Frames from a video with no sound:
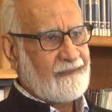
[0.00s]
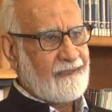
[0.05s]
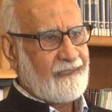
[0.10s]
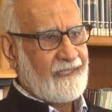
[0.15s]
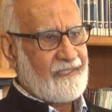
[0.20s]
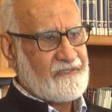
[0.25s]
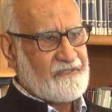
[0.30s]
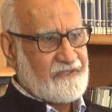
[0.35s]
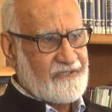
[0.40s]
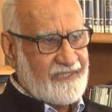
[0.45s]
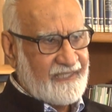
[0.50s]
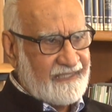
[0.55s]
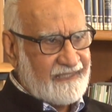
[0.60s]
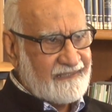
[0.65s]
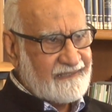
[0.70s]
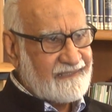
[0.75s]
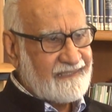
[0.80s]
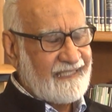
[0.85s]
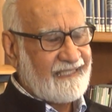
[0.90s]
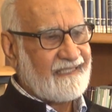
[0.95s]
or
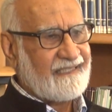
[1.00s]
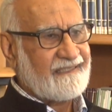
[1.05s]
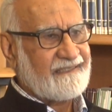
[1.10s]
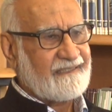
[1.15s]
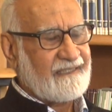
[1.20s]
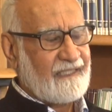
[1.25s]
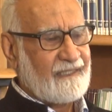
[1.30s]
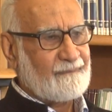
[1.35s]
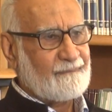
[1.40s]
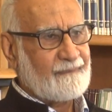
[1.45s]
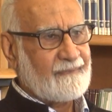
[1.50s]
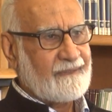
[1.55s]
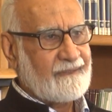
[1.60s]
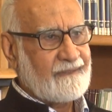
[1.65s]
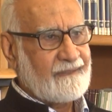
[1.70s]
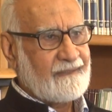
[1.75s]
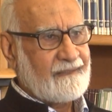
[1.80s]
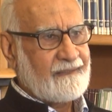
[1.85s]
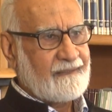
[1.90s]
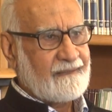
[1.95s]
Jain cannot come.
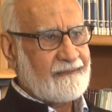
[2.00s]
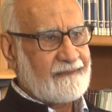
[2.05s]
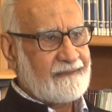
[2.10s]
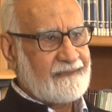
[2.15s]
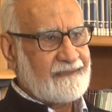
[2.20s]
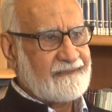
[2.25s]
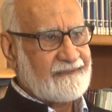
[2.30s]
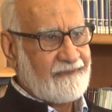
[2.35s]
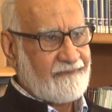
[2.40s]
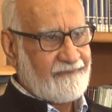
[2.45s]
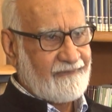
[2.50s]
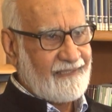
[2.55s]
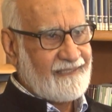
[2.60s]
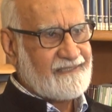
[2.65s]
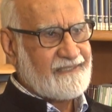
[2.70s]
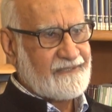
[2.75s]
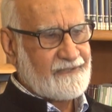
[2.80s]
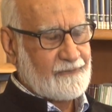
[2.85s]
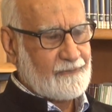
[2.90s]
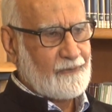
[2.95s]
These are
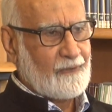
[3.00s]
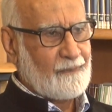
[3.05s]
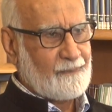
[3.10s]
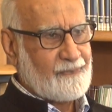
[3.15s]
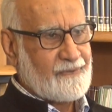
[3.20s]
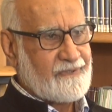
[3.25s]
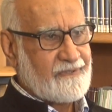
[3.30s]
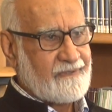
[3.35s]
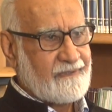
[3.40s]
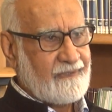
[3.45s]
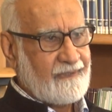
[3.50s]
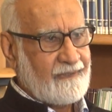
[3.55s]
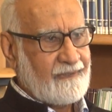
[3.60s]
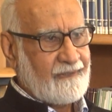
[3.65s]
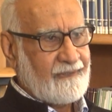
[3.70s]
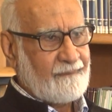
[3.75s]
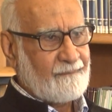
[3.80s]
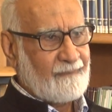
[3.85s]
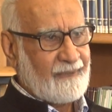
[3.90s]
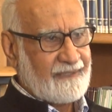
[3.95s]
religious groups,
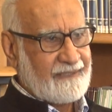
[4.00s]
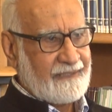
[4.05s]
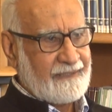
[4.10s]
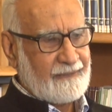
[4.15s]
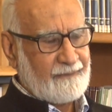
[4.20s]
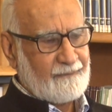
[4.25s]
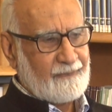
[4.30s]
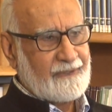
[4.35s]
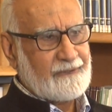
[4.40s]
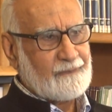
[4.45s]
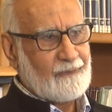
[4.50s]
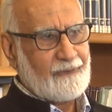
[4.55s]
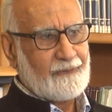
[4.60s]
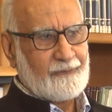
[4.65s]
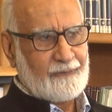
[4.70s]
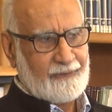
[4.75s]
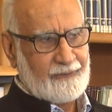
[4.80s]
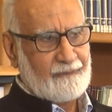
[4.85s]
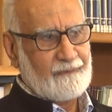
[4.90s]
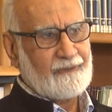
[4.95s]
but individual to
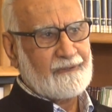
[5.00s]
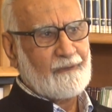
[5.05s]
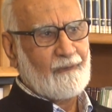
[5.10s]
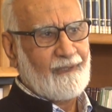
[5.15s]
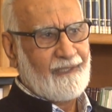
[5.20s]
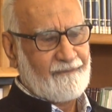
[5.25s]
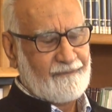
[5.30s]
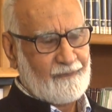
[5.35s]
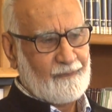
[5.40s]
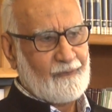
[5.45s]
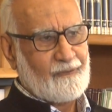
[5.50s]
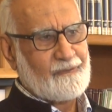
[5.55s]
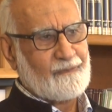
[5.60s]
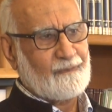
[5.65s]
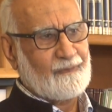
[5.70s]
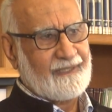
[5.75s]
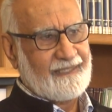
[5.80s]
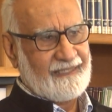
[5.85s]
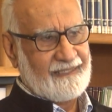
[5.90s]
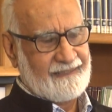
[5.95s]
individual, of course,
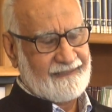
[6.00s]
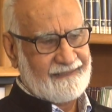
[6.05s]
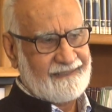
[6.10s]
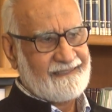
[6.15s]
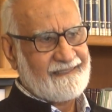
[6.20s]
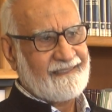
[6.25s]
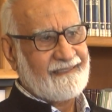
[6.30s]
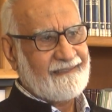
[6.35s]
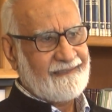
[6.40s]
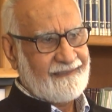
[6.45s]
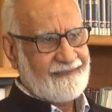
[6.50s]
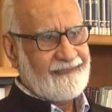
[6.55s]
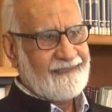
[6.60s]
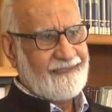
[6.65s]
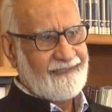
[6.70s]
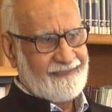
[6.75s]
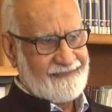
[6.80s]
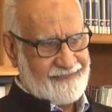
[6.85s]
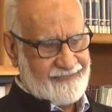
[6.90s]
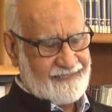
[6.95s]
we can
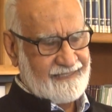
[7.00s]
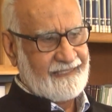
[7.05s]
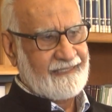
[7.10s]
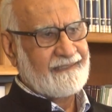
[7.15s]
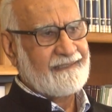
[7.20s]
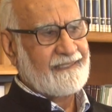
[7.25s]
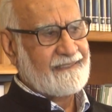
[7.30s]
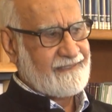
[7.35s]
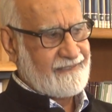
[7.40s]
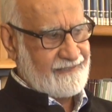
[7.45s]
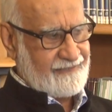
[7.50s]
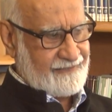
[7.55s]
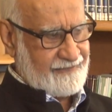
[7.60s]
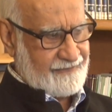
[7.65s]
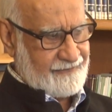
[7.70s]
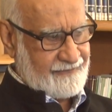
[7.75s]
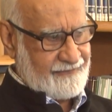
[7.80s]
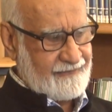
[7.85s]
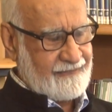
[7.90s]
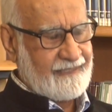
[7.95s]
say that
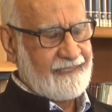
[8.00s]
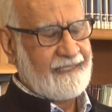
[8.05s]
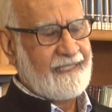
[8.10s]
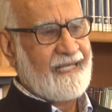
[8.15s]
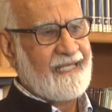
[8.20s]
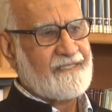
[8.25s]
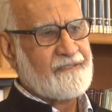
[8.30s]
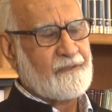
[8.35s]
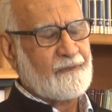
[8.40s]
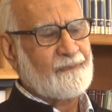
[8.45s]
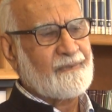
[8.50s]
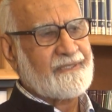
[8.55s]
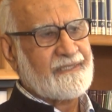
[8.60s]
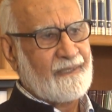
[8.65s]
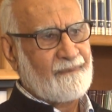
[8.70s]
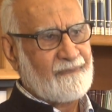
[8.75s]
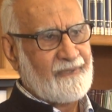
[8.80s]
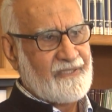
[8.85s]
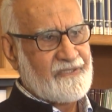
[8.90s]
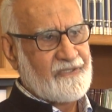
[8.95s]
there has to be
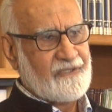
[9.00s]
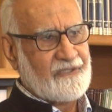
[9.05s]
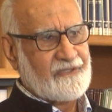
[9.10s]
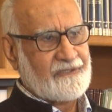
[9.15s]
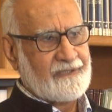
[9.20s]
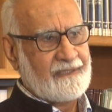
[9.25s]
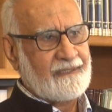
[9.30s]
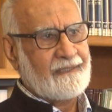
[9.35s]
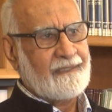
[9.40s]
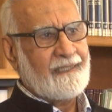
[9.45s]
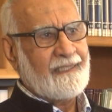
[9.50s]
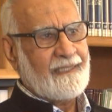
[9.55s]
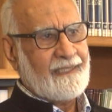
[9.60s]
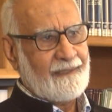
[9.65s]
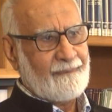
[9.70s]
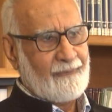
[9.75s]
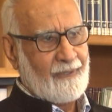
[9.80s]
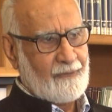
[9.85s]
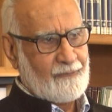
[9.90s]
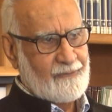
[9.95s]
some restriction
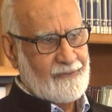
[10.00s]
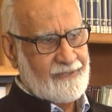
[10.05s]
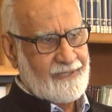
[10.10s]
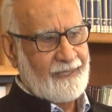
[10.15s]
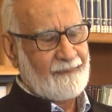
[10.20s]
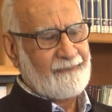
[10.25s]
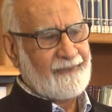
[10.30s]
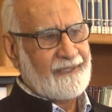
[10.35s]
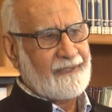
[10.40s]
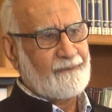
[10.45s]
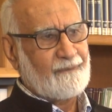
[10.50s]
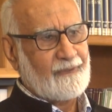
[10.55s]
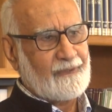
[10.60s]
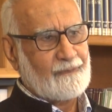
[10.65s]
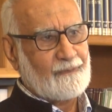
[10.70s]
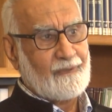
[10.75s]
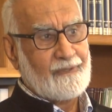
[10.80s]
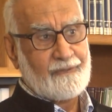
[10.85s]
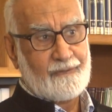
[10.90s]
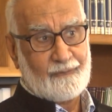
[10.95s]
about some
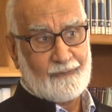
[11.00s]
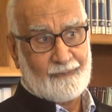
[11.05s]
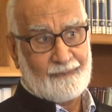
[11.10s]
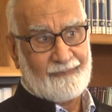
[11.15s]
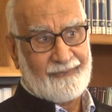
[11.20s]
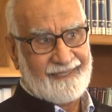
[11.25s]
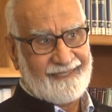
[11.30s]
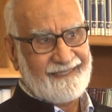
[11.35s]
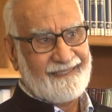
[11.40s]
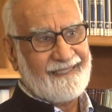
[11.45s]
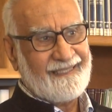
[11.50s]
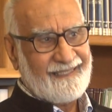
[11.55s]
individuals who may